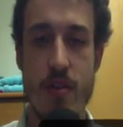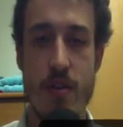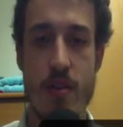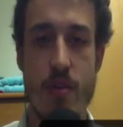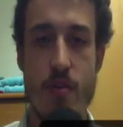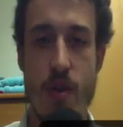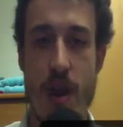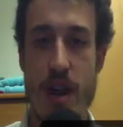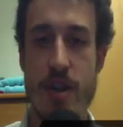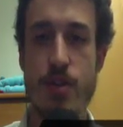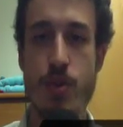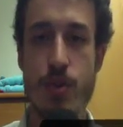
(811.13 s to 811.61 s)

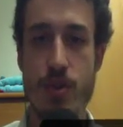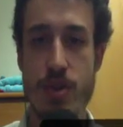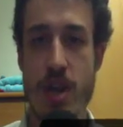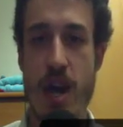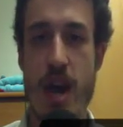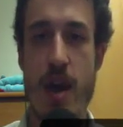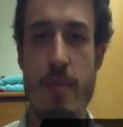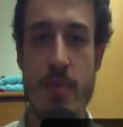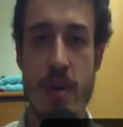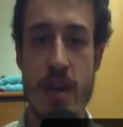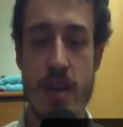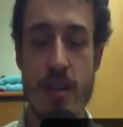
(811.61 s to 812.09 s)
gradual
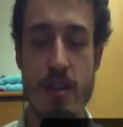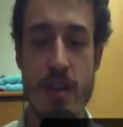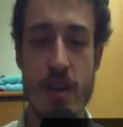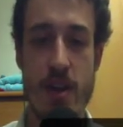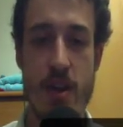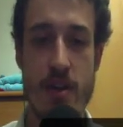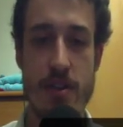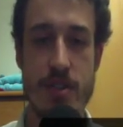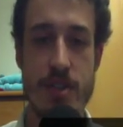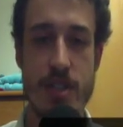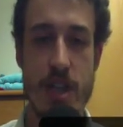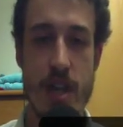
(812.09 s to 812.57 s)
typing, the
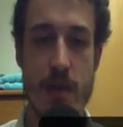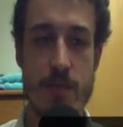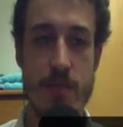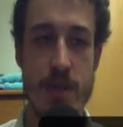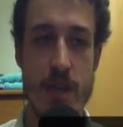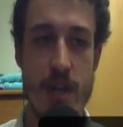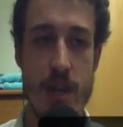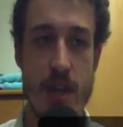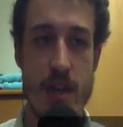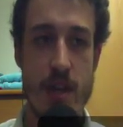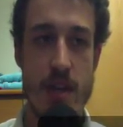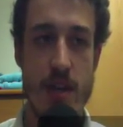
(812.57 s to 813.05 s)
concept.
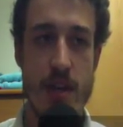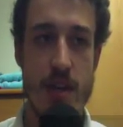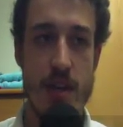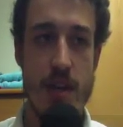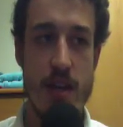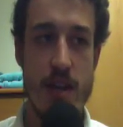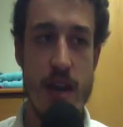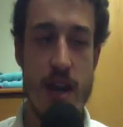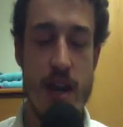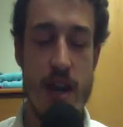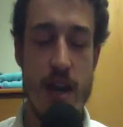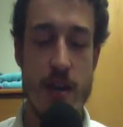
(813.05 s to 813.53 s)

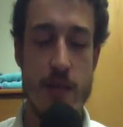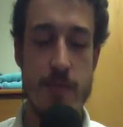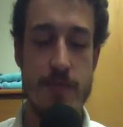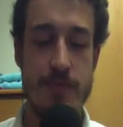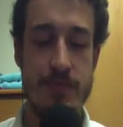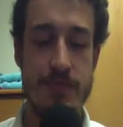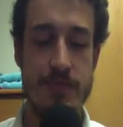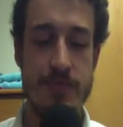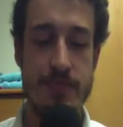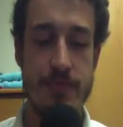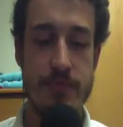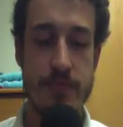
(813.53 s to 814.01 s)
Um,